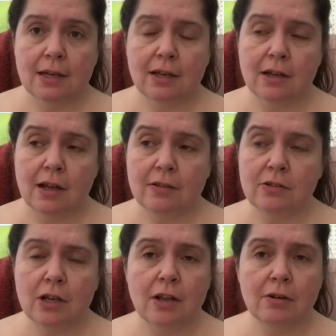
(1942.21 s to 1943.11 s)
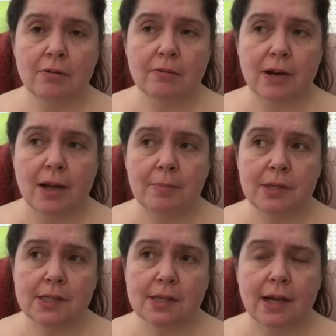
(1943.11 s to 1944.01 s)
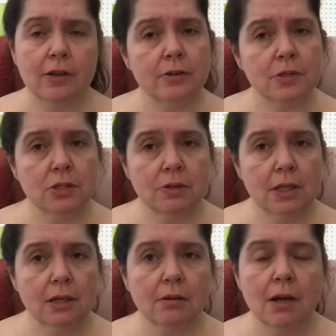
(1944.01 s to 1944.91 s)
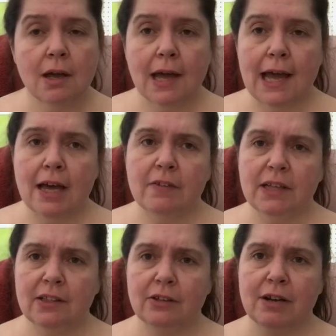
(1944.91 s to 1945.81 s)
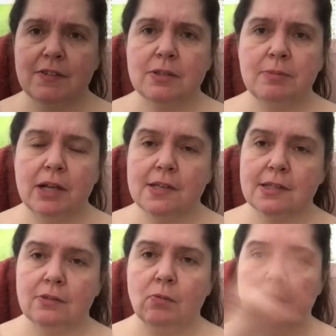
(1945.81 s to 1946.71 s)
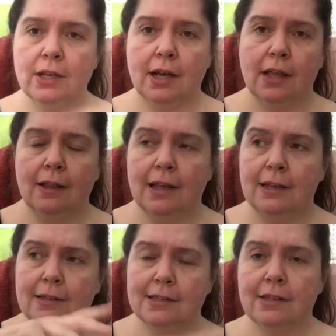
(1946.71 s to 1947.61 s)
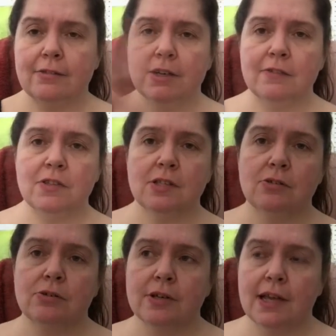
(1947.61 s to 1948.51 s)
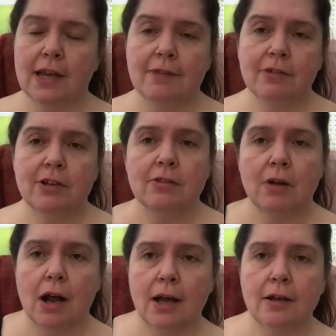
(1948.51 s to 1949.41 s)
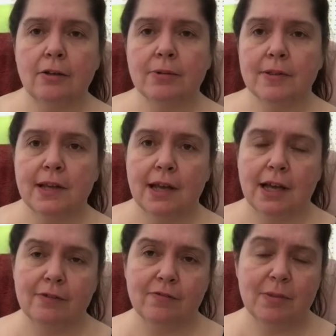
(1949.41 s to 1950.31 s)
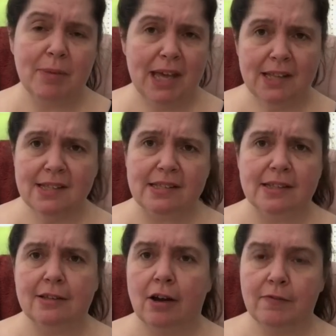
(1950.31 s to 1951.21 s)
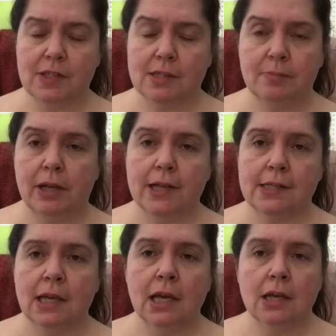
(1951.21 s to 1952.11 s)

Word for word: uh, the Dollaramas I go to here have like the craft supplies in one aisle and at the other end of the store they have another aisle where they have the pens and the office supplies.